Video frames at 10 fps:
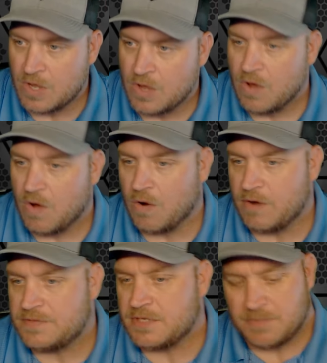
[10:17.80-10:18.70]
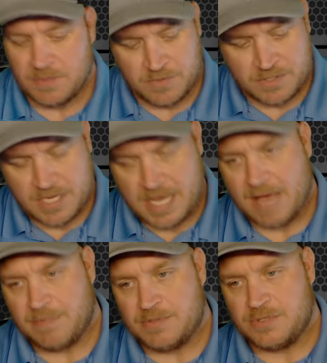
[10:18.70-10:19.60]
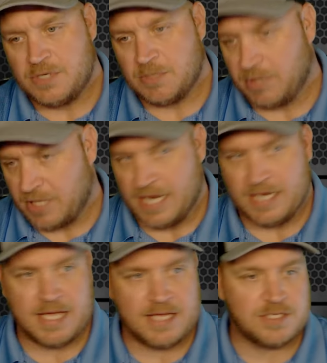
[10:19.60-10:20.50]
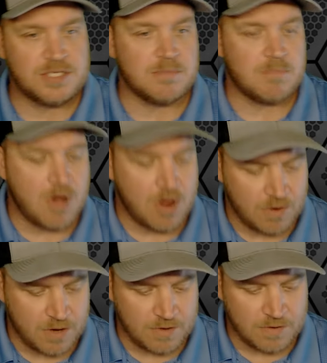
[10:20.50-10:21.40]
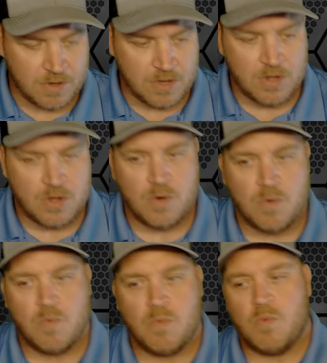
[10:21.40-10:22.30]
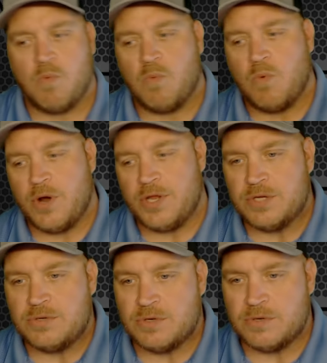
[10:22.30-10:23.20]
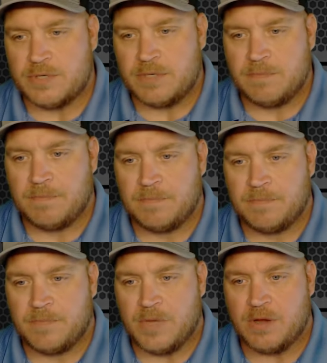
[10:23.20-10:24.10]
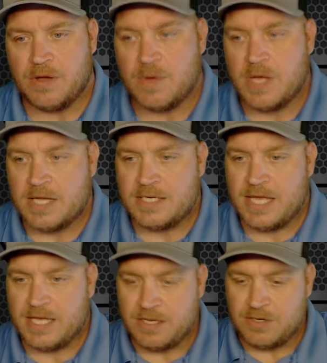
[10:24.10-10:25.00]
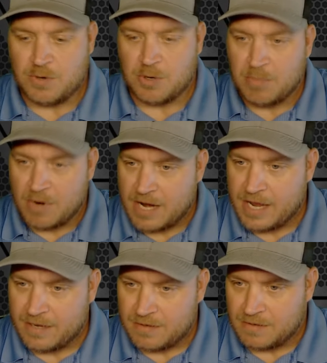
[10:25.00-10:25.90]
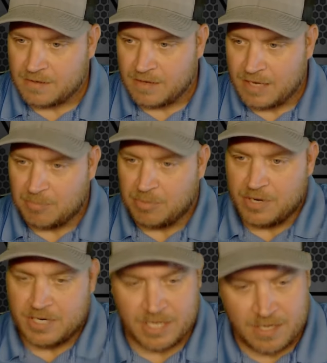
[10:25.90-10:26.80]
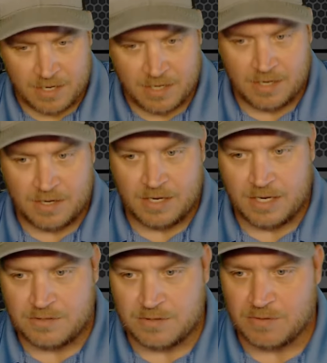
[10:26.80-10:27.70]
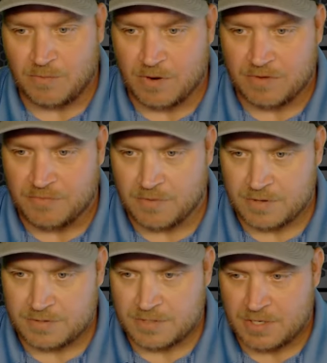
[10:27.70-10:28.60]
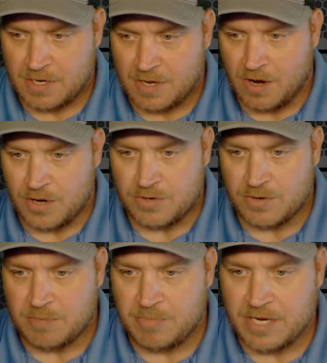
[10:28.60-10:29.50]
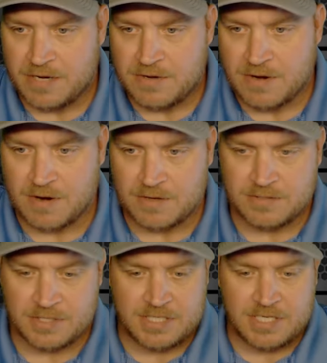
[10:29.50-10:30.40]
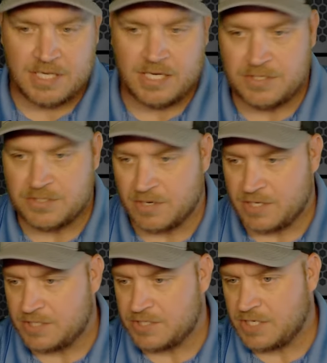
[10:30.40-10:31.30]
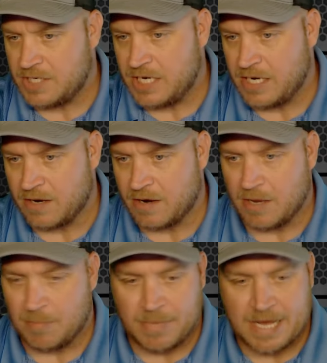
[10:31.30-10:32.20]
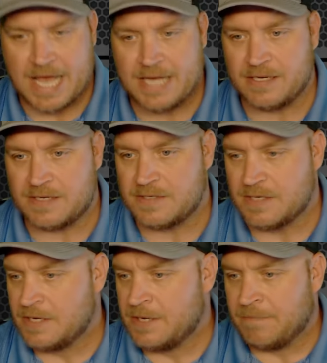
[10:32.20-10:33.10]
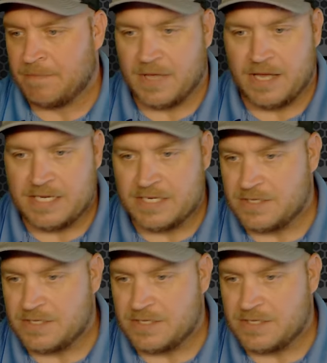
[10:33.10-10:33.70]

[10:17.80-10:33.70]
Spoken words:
Or if something was to happen to your playing days tomorrow, what are you doing? Taking your brand and putting it into the workforce. Are you going to be a nurse, a teacher, an engineer, a botanist, does